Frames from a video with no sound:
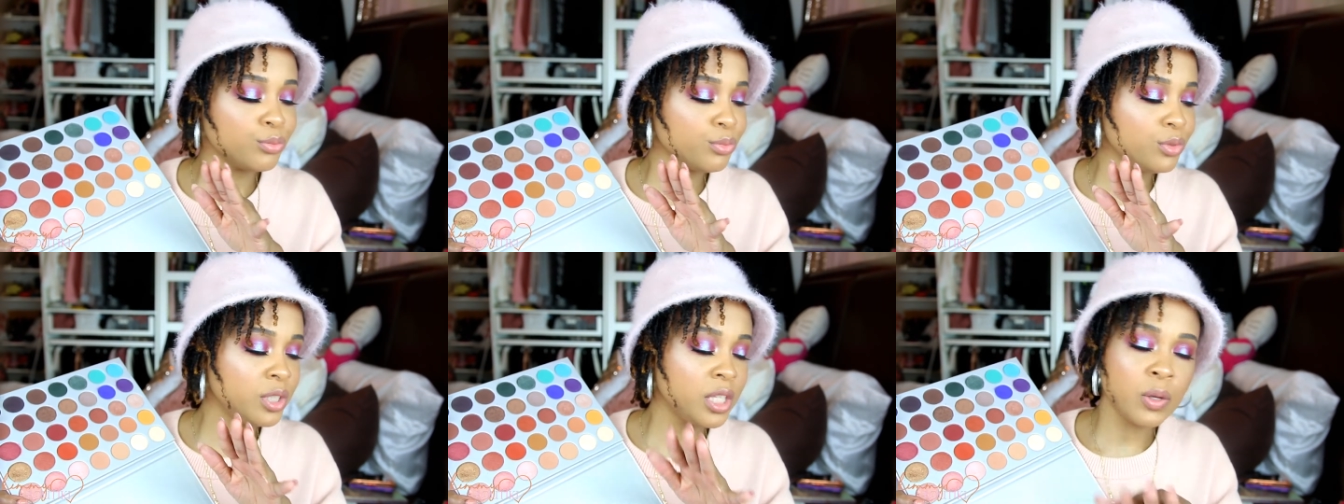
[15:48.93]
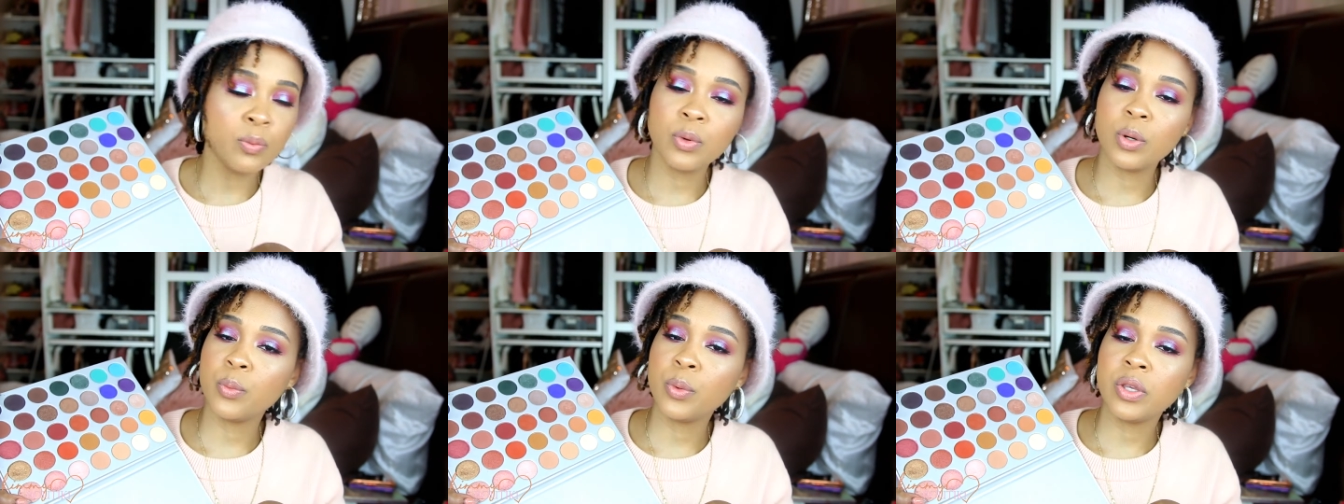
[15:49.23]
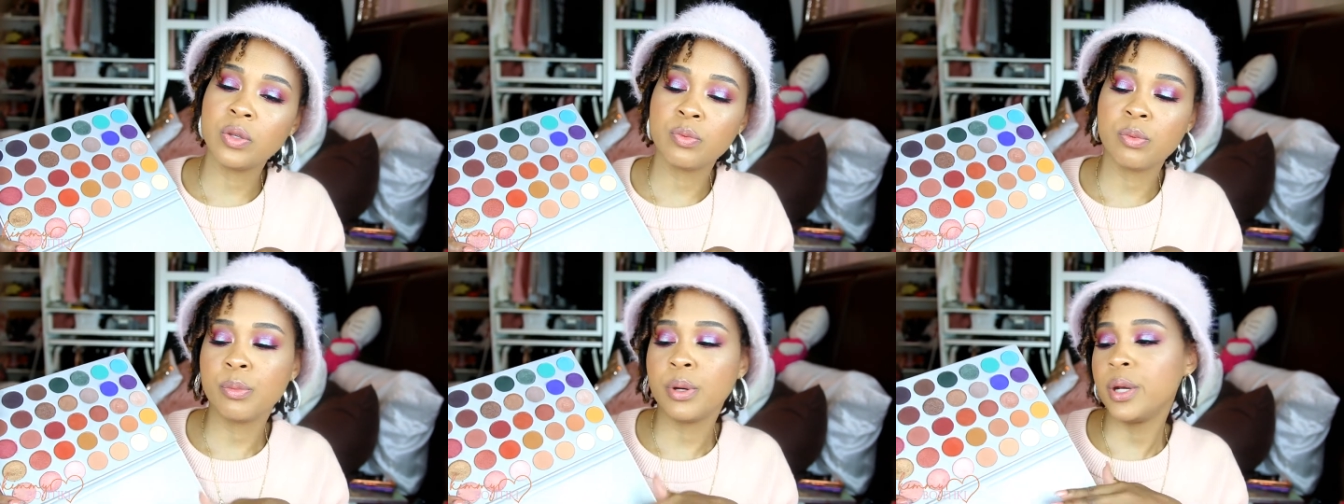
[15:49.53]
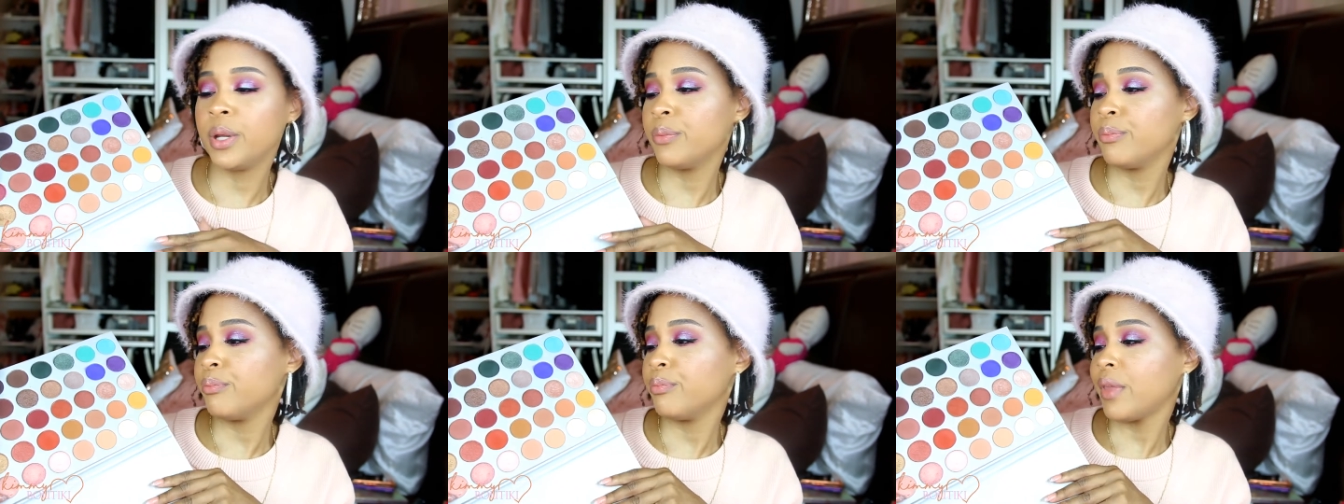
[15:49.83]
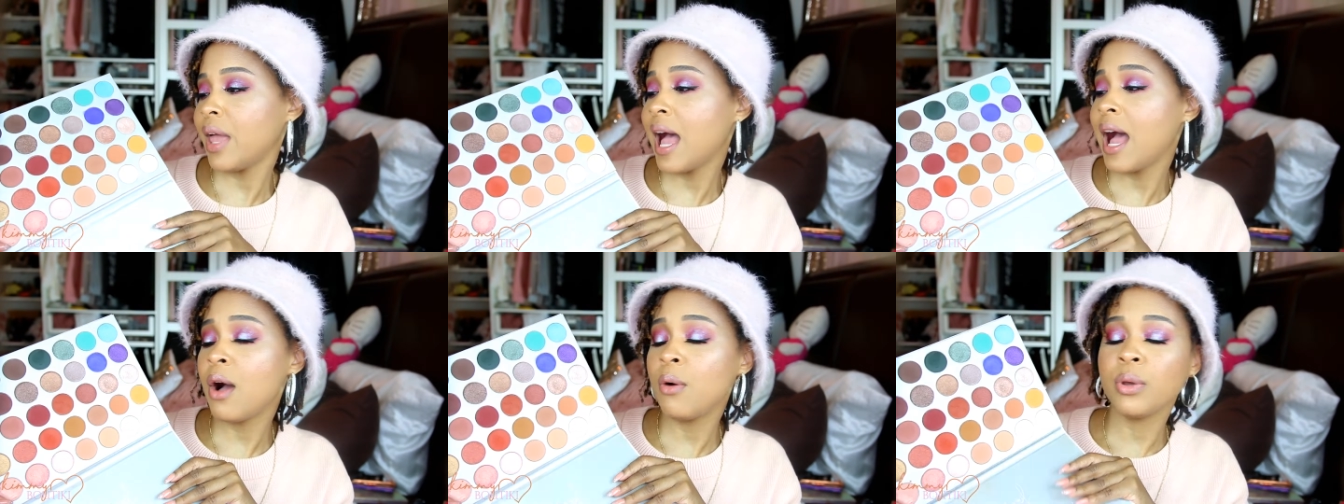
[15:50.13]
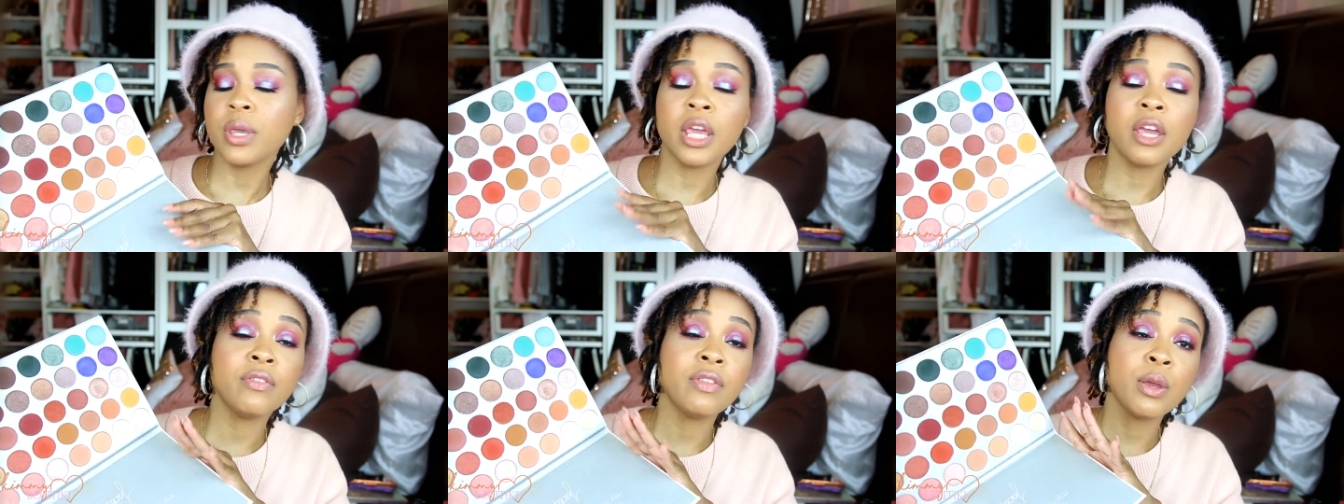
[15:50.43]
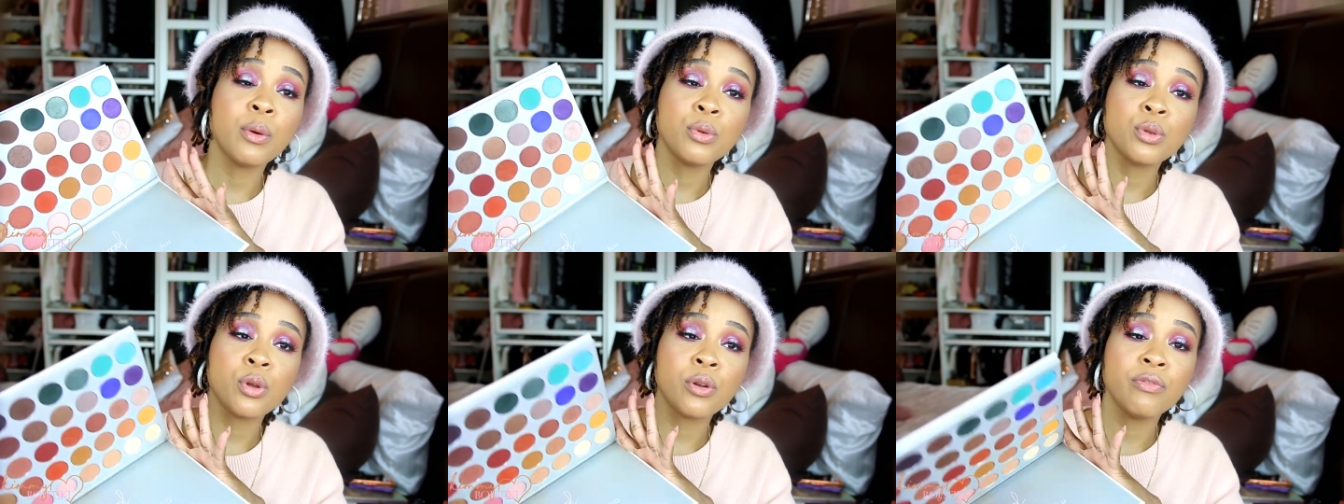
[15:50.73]
Didn't want to waste my money. I don't care if they
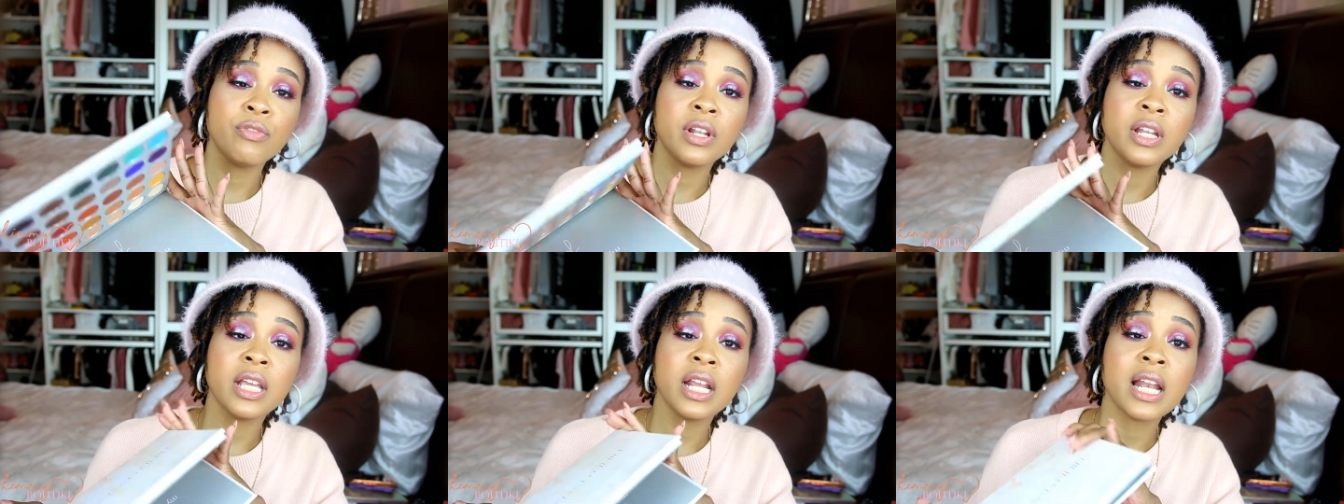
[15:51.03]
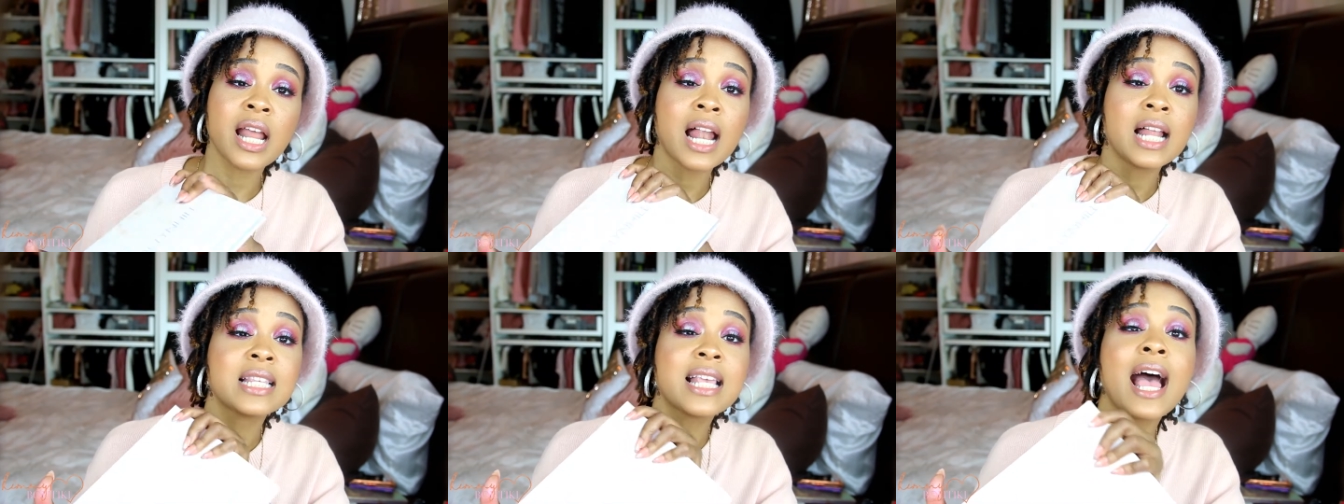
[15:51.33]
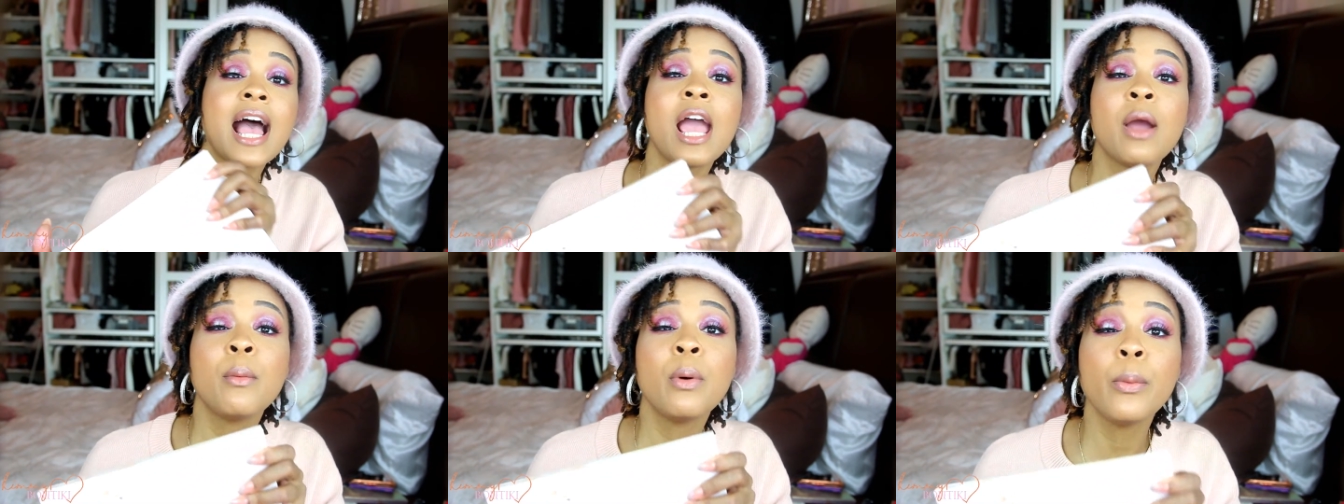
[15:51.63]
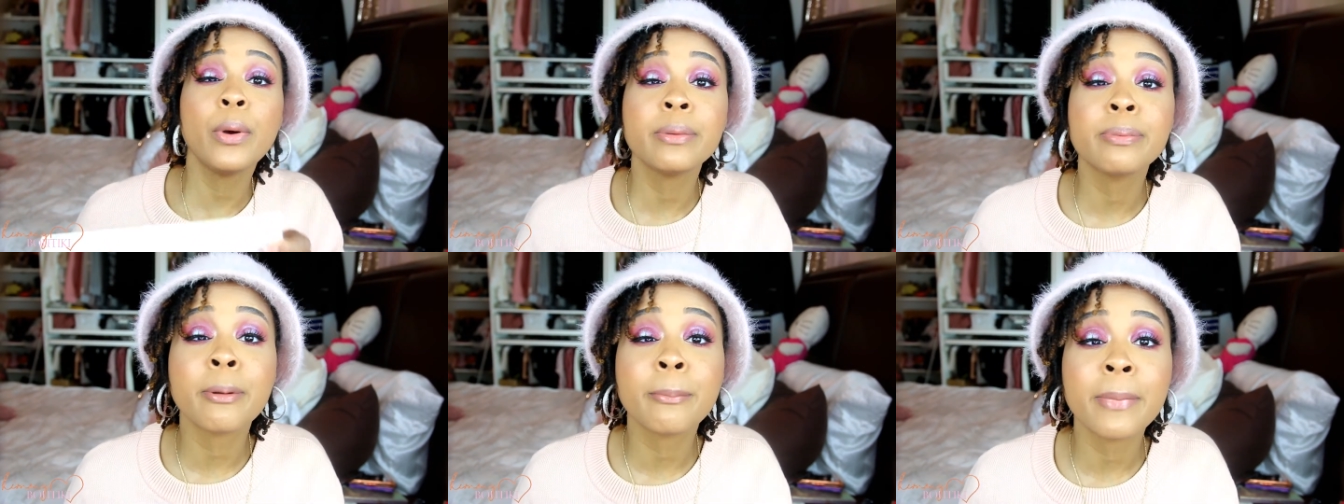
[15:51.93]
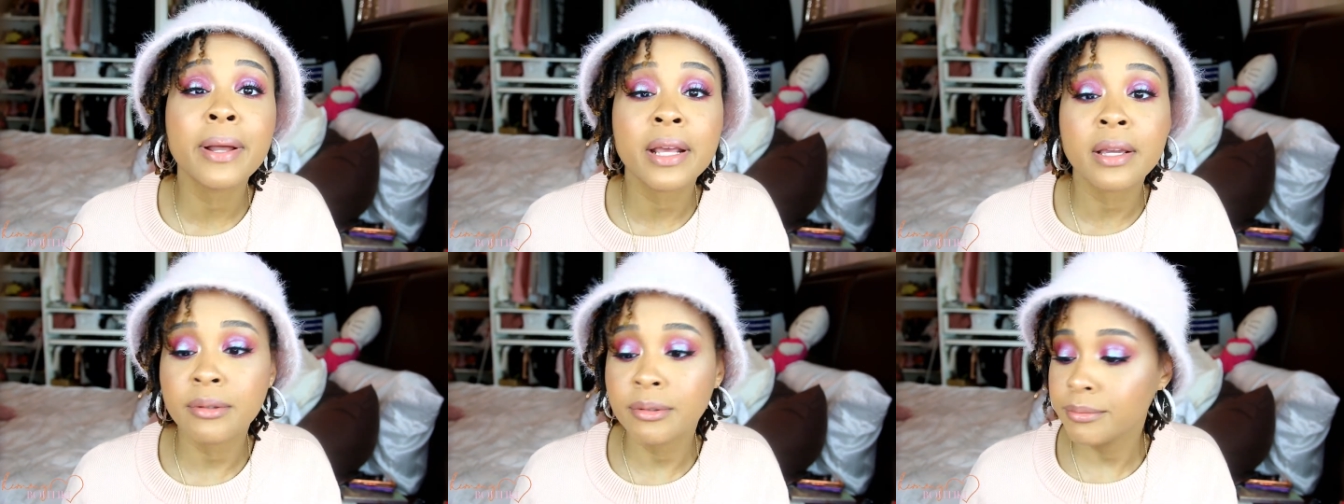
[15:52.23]
was only $15. I didn't want to waste my money.